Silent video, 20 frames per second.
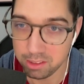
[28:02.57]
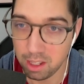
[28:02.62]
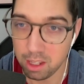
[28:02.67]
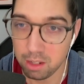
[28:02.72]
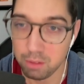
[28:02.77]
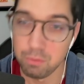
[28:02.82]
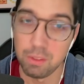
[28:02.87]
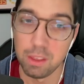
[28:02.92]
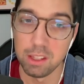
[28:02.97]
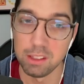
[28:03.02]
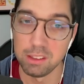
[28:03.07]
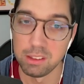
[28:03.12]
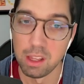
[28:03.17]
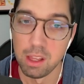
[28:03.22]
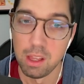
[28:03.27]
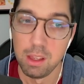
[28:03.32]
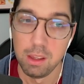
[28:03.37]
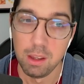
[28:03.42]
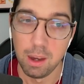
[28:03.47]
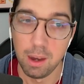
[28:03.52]
side of this,
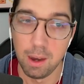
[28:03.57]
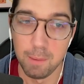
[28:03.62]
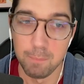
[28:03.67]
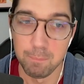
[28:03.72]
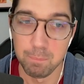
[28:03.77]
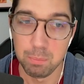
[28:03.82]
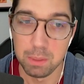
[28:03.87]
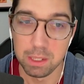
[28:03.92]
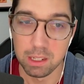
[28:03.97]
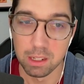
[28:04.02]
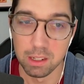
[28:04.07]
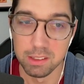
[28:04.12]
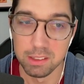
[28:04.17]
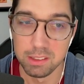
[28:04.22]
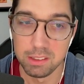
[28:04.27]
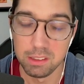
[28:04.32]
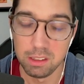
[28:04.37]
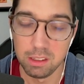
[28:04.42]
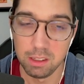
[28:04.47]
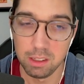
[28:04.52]
um,
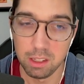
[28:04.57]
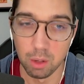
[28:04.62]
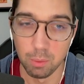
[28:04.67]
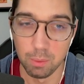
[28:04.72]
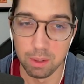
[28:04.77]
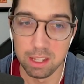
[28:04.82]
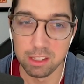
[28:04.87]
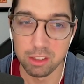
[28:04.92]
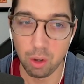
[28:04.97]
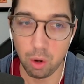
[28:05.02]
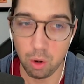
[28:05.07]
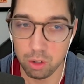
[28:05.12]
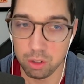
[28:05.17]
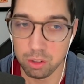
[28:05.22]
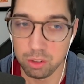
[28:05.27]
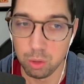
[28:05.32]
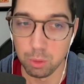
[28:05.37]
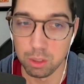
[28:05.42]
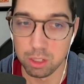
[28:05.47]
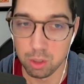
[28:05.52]
because you know it is
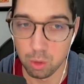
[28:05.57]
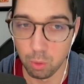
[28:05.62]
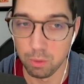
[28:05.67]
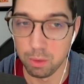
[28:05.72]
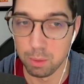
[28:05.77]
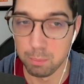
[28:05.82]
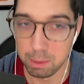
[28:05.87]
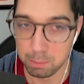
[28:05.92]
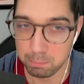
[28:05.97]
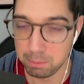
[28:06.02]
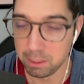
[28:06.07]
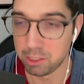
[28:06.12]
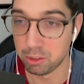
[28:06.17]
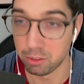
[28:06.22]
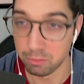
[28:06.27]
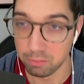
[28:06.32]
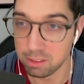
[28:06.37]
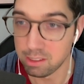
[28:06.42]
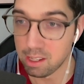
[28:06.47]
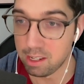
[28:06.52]
hard to ignore the big
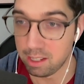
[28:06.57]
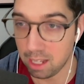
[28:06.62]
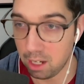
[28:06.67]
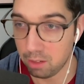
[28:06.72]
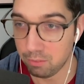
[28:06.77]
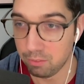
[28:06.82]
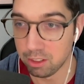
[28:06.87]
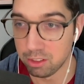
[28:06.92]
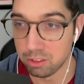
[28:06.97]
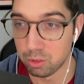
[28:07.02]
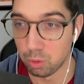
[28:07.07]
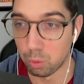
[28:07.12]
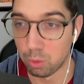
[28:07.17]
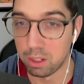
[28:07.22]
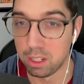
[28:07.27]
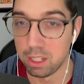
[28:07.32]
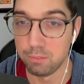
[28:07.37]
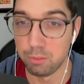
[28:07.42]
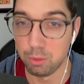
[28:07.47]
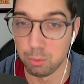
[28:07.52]
picture of the Dani Alves
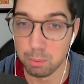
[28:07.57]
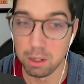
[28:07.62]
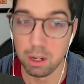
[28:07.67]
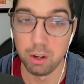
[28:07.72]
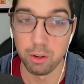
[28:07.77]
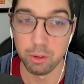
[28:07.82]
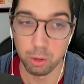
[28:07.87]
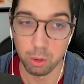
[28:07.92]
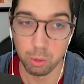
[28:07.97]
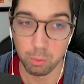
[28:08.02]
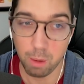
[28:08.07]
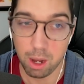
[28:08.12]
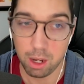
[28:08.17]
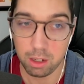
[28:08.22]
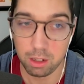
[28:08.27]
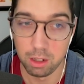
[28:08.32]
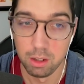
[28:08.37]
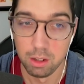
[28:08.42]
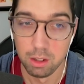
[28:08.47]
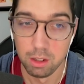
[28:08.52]
story if you've been under a
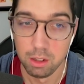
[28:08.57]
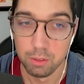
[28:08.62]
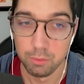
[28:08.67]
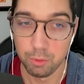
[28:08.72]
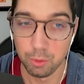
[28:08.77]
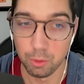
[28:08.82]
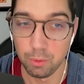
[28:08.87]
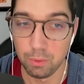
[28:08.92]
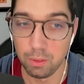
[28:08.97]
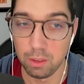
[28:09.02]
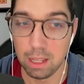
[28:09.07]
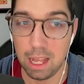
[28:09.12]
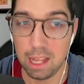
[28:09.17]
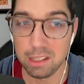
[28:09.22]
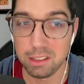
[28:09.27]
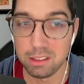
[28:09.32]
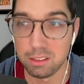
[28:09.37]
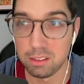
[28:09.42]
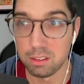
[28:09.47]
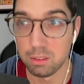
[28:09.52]
rock for the
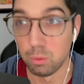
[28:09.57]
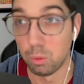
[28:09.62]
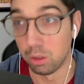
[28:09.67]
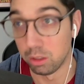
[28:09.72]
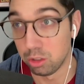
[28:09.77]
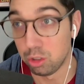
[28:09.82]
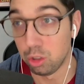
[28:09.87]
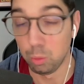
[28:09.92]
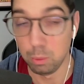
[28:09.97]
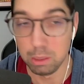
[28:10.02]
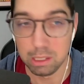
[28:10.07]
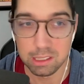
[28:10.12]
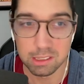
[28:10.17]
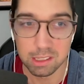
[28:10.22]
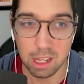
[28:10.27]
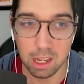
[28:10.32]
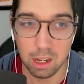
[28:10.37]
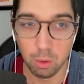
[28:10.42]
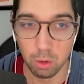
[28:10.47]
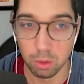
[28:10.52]
last what two weeks
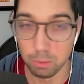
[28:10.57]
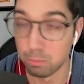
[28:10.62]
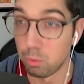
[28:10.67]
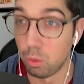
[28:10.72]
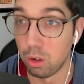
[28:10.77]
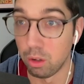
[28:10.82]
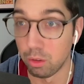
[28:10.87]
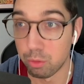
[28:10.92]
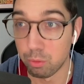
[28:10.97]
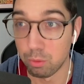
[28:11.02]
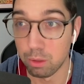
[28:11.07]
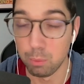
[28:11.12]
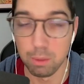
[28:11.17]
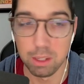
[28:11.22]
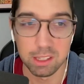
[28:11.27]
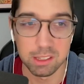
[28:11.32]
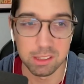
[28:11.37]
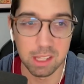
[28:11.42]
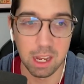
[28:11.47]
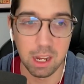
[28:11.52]
now or mm. Mm-hmm. what, three
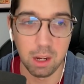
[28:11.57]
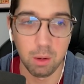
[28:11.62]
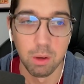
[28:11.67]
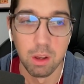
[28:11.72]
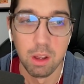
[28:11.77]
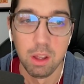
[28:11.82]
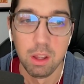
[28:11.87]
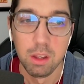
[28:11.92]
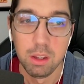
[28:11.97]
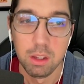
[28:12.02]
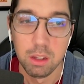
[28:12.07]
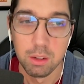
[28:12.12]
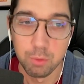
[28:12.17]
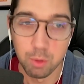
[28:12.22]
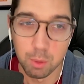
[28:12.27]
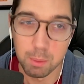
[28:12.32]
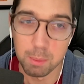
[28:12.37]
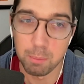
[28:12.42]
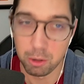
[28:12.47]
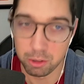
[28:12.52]
weeks now.
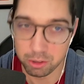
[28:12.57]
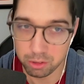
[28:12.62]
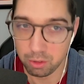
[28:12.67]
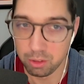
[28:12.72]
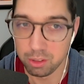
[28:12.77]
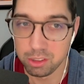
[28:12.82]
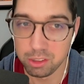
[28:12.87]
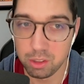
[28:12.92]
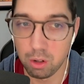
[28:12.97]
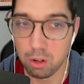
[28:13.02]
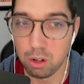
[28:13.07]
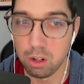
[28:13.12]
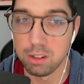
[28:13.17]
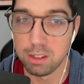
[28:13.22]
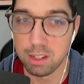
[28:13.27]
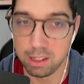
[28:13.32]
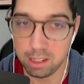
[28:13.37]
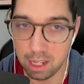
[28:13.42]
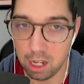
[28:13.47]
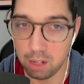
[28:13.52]
Former Barcelona star
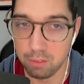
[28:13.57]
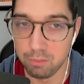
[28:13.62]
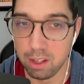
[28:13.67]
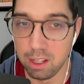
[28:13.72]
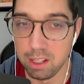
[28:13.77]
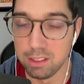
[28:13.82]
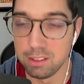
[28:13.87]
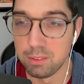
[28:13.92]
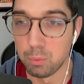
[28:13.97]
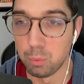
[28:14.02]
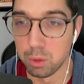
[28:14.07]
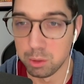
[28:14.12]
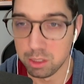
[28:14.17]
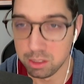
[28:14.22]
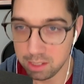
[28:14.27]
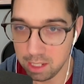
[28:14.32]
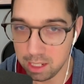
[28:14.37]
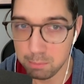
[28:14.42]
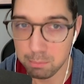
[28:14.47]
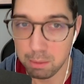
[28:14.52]
Dani Alves was
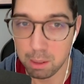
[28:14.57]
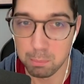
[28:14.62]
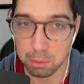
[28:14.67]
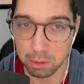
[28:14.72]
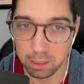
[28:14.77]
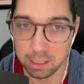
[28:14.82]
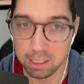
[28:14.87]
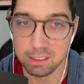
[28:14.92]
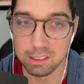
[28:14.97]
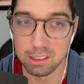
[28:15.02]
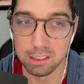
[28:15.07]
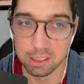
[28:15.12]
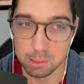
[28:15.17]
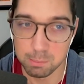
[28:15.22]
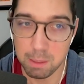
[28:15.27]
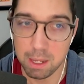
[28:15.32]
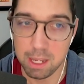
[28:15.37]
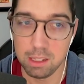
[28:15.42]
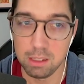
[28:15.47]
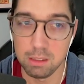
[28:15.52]
detained by police in
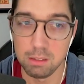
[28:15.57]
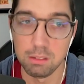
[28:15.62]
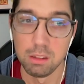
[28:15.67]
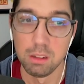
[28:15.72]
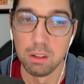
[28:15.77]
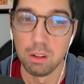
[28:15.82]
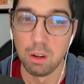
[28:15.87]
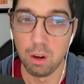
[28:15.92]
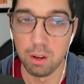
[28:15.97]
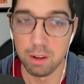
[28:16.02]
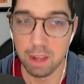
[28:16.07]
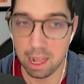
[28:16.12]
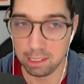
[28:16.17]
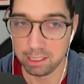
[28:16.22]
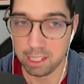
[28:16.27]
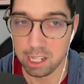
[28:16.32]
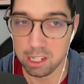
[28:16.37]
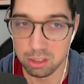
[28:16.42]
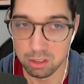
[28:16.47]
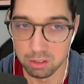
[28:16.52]
Spain on
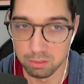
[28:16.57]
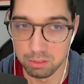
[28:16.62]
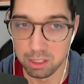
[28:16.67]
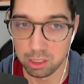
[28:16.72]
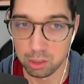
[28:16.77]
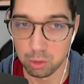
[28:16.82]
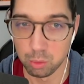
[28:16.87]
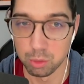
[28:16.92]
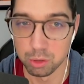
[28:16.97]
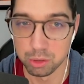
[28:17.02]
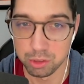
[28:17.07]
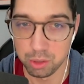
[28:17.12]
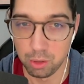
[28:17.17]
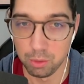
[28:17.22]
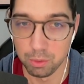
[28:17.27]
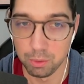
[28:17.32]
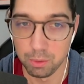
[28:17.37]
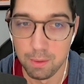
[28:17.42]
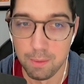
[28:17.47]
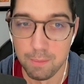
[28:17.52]
allegations of sexual
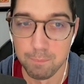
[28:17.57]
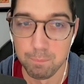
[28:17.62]
assault.